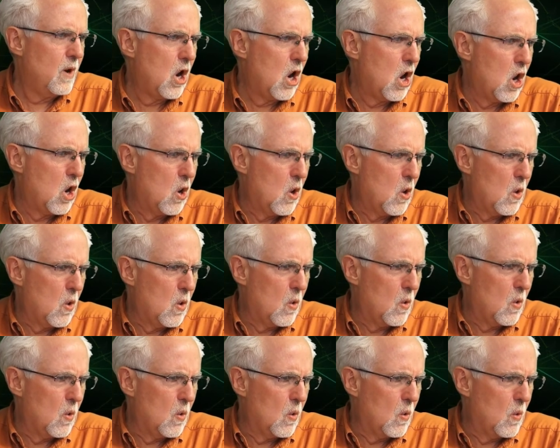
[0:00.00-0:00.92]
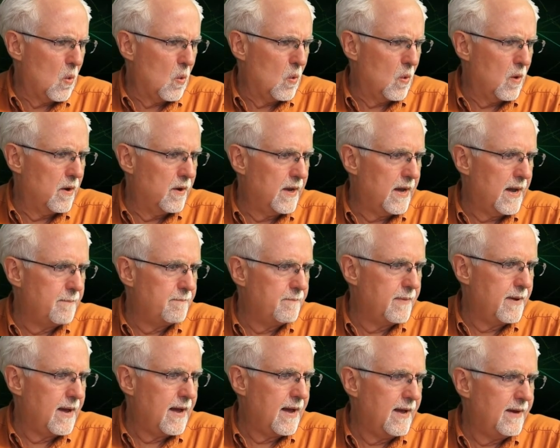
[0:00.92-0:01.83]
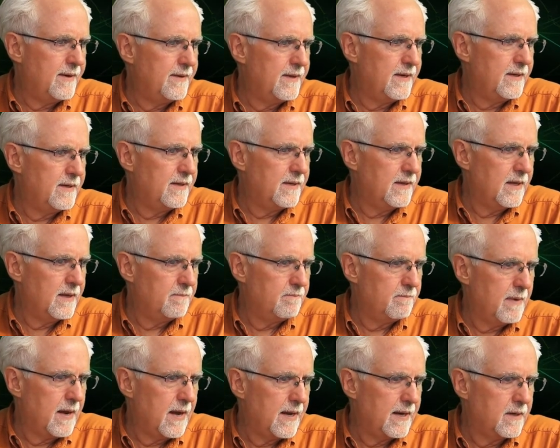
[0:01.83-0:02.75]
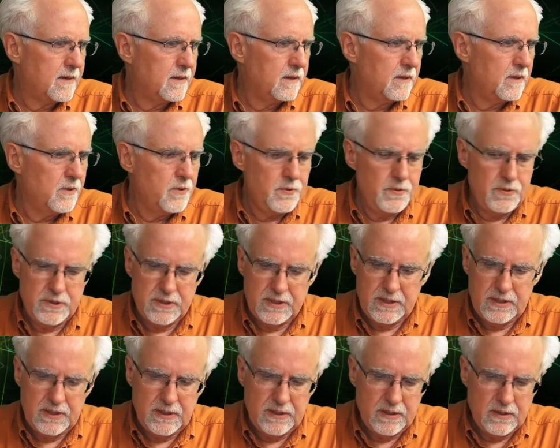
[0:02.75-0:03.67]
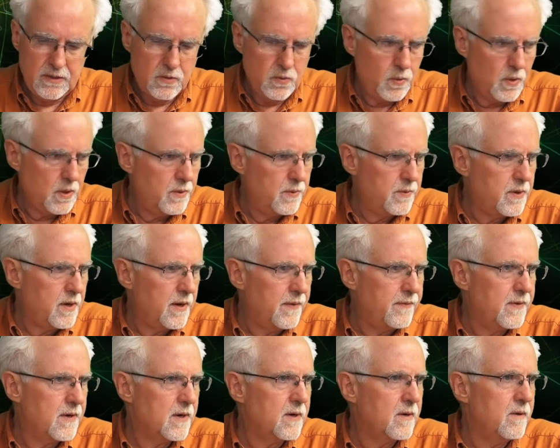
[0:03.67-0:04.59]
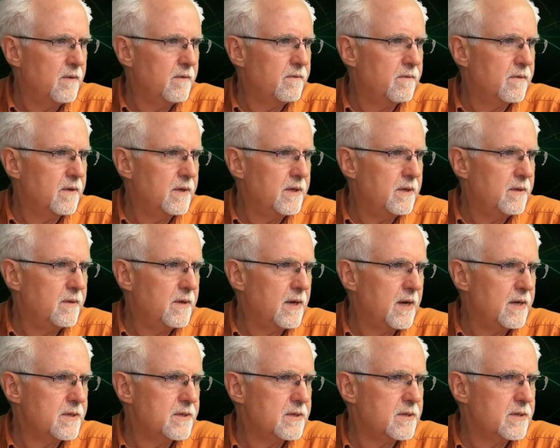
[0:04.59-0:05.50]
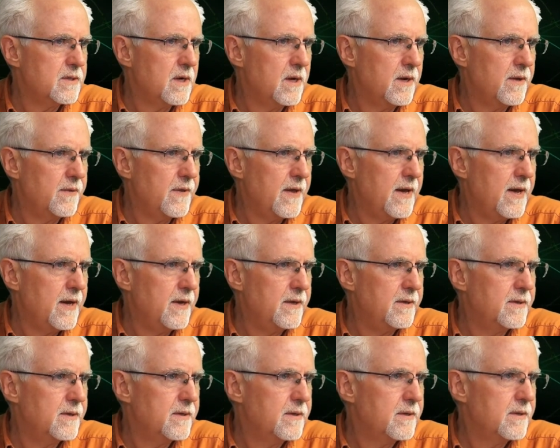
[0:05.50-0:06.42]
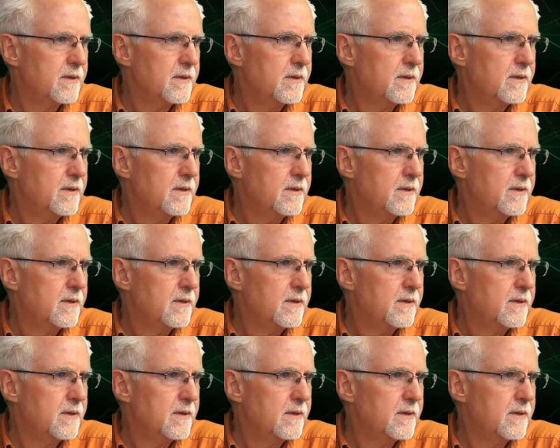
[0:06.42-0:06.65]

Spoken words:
Whoa, I didn't get my closing quote on there. Hopefully you guys saw that.